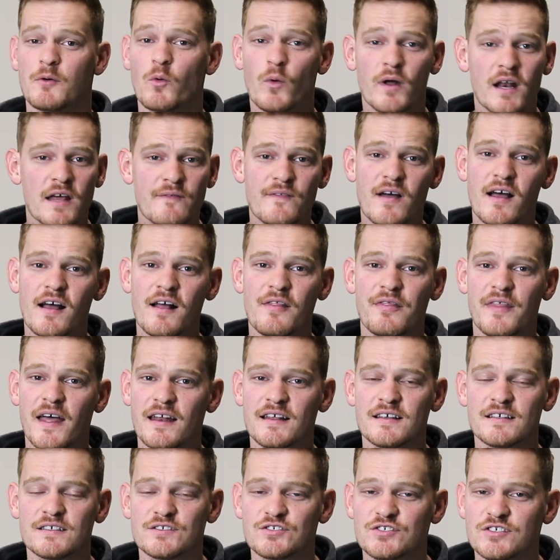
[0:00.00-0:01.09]
But whatever, that
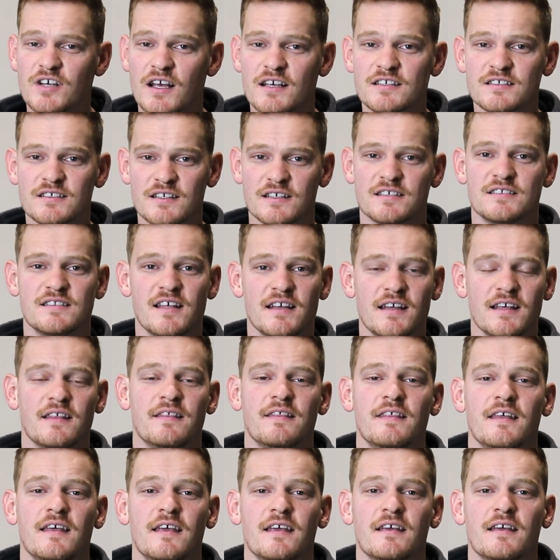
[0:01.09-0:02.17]
is just an aesthetic
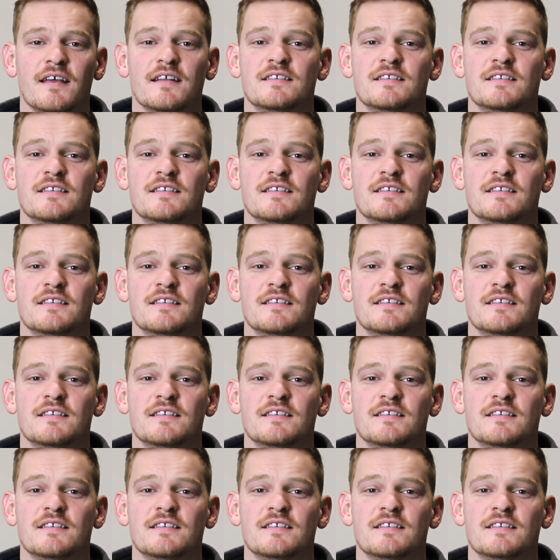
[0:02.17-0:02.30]
thing.